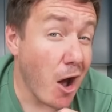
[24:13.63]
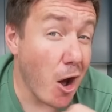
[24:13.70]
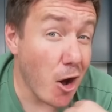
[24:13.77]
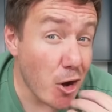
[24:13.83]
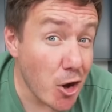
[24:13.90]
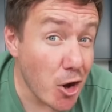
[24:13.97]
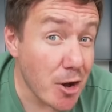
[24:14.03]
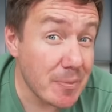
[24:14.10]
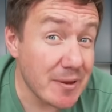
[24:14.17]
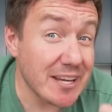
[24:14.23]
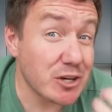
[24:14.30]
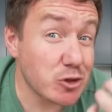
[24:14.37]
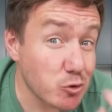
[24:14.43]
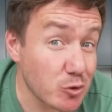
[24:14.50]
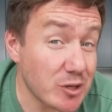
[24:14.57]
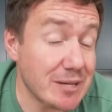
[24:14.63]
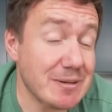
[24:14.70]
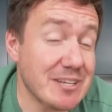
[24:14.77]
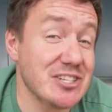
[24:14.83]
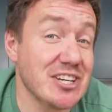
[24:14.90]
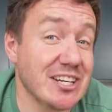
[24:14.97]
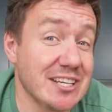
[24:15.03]
A herby,
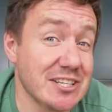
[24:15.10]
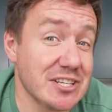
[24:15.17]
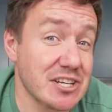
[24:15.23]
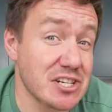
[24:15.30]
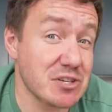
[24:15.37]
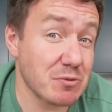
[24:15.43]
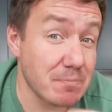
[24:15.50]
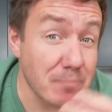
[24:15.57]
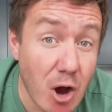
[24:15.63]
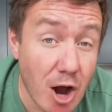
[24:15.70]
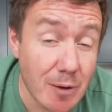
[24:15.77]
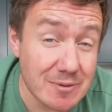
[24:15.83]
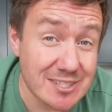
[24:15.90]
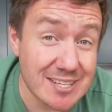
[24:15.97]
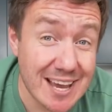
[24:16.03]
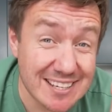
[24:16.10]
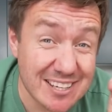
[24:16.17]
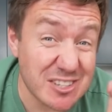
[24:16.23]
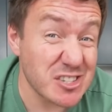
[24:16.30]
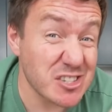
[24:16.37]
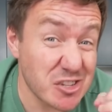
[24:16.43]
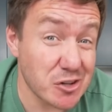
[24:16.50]
creamy chicken dish with parmesan
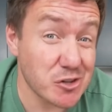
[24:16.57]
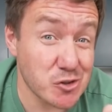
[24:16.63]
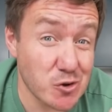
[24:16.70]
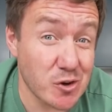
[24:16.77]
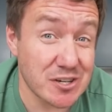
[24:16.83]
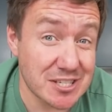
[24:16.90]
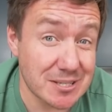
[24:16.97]
and sun-dried